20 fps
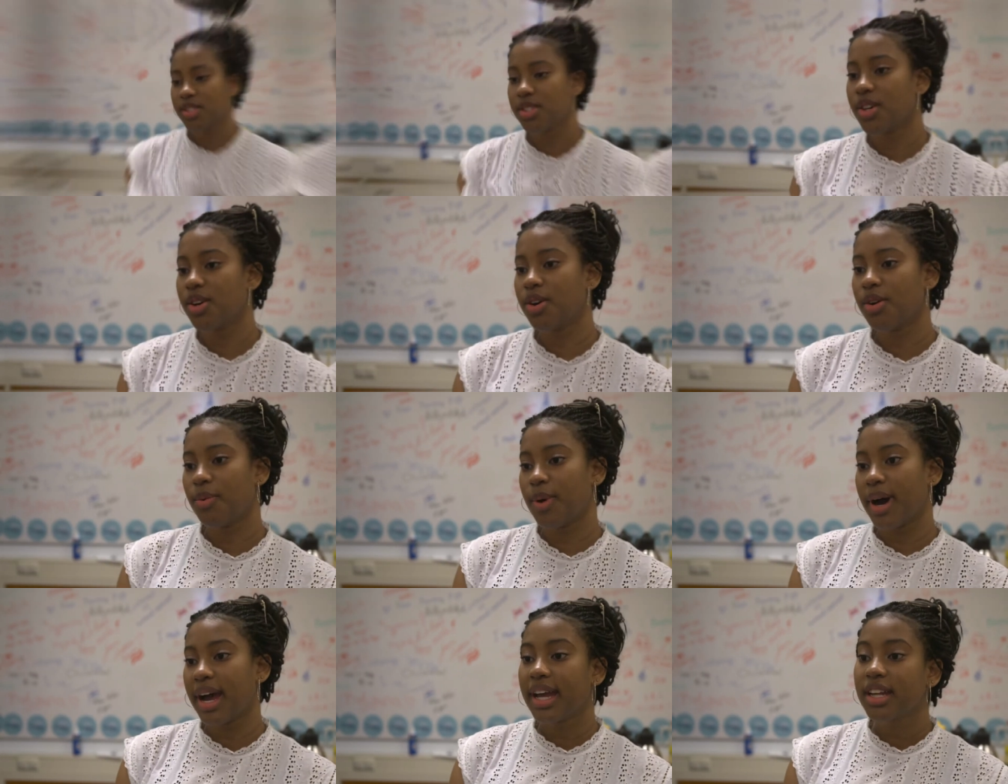So
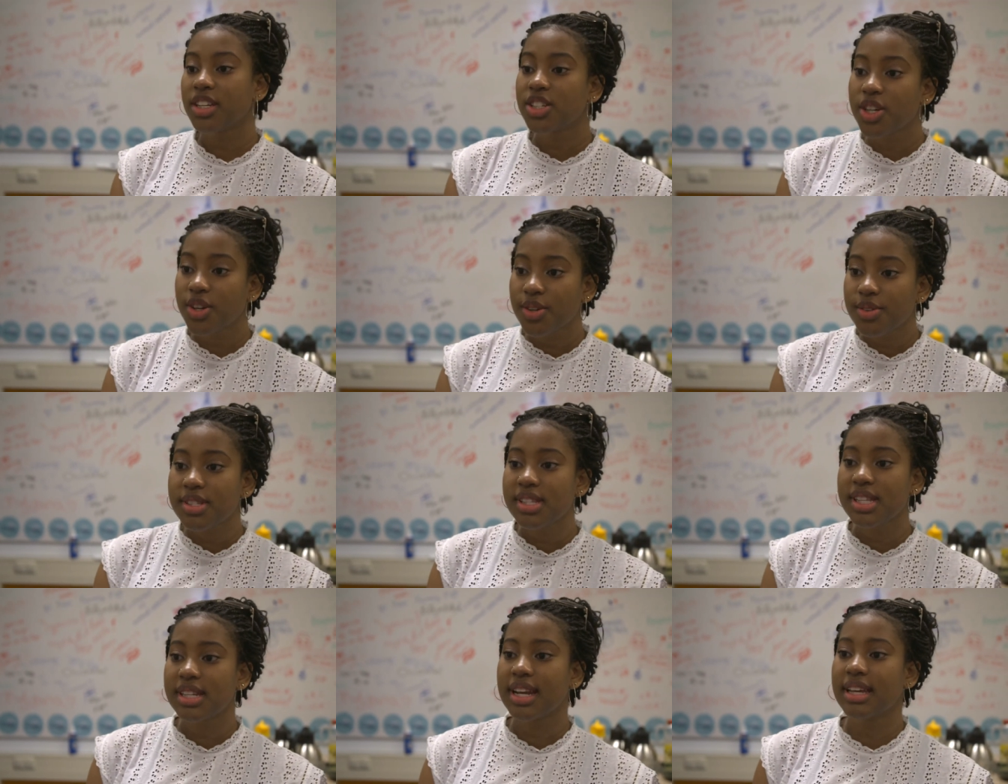why I
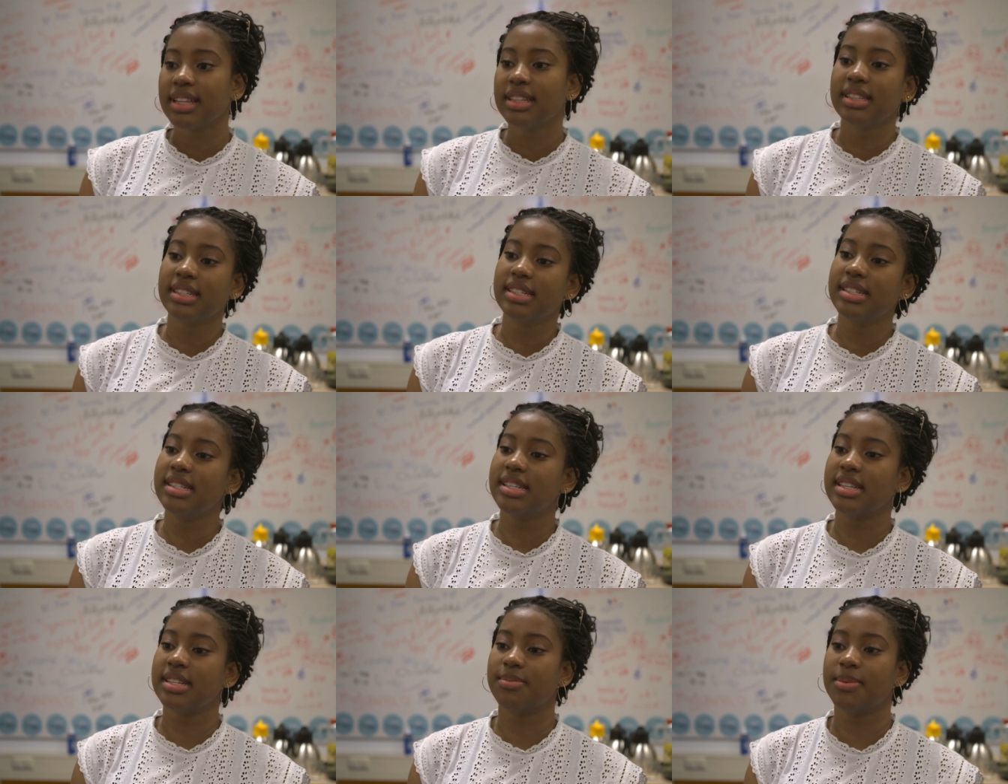chose the
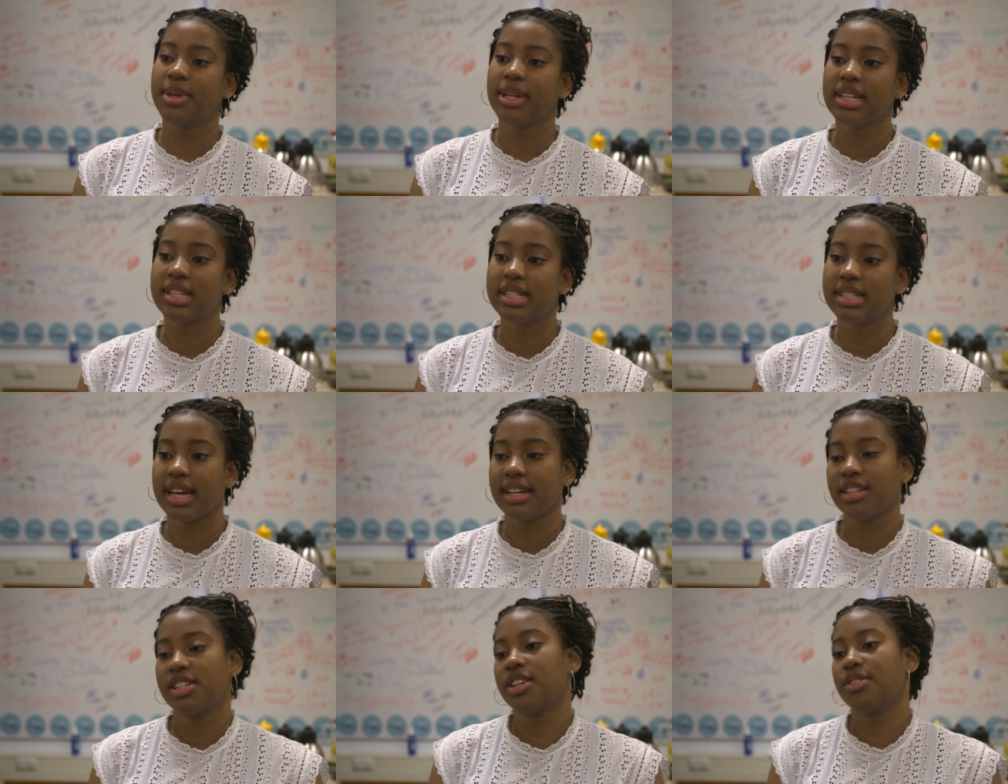Netherlands is
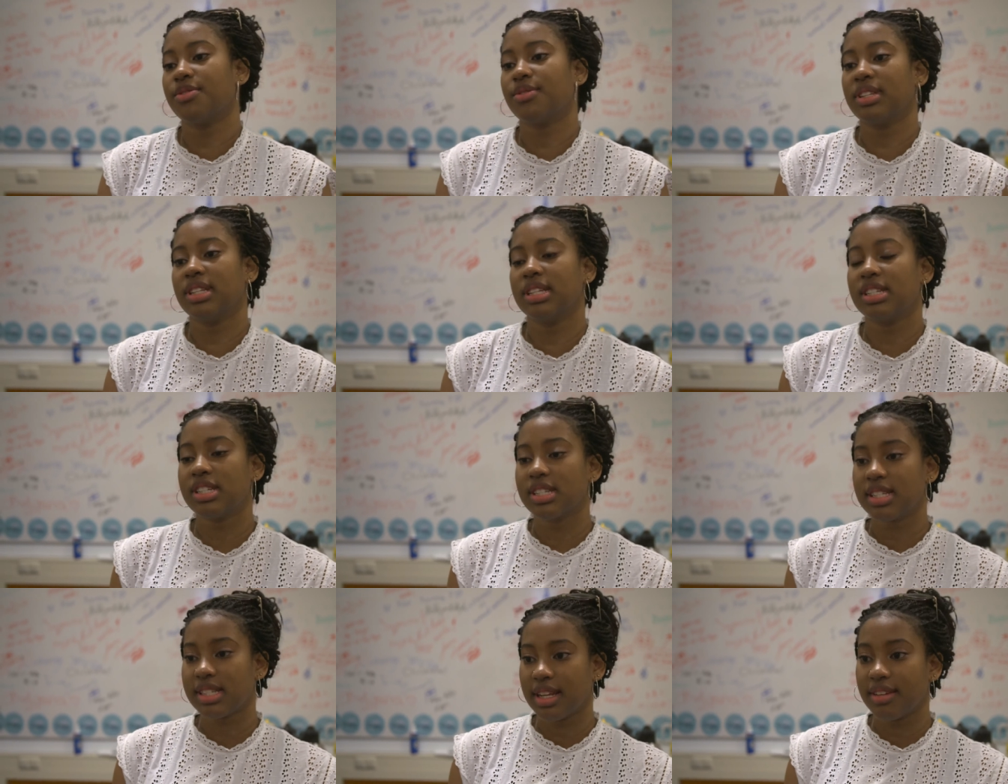because I generally
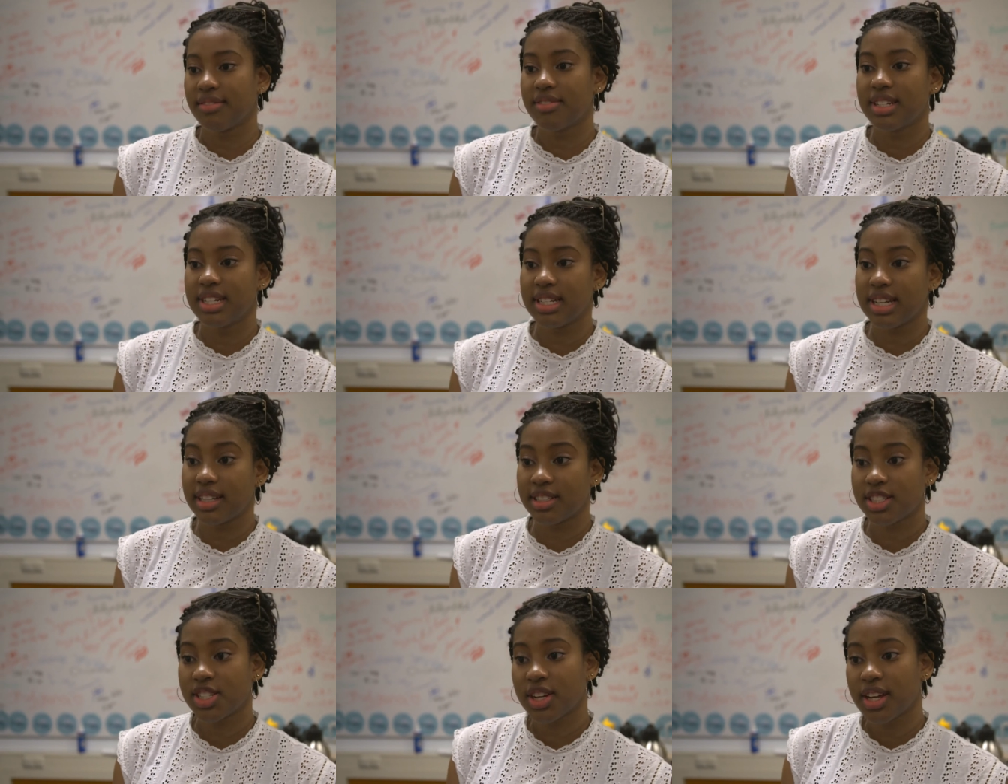just love the
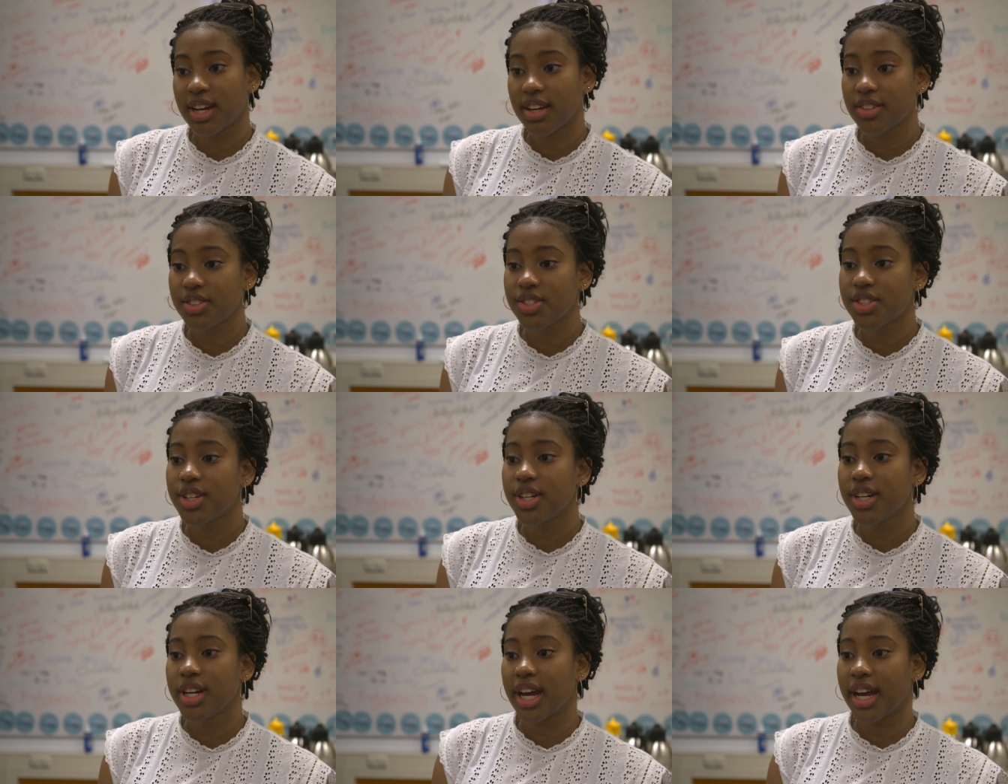Dutch culture.